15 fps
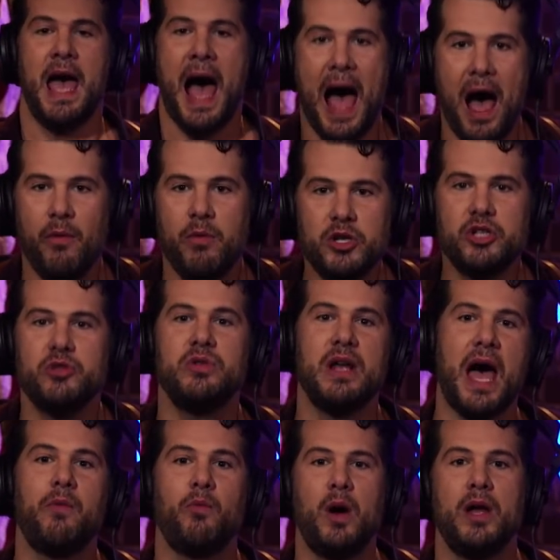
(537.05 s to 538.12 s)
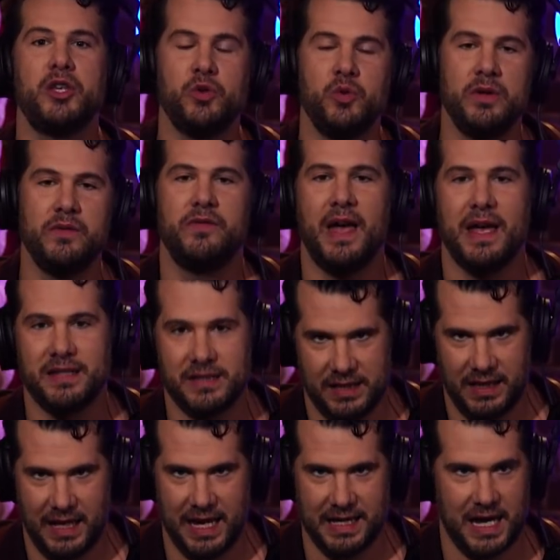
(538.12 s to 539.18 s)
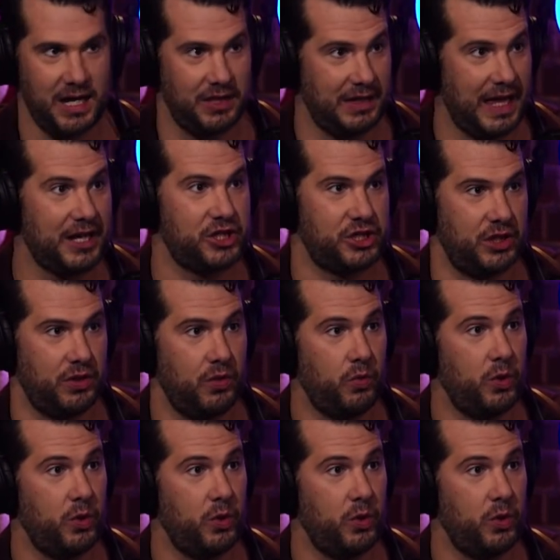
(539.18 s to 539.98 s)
How would you not want to investigate an election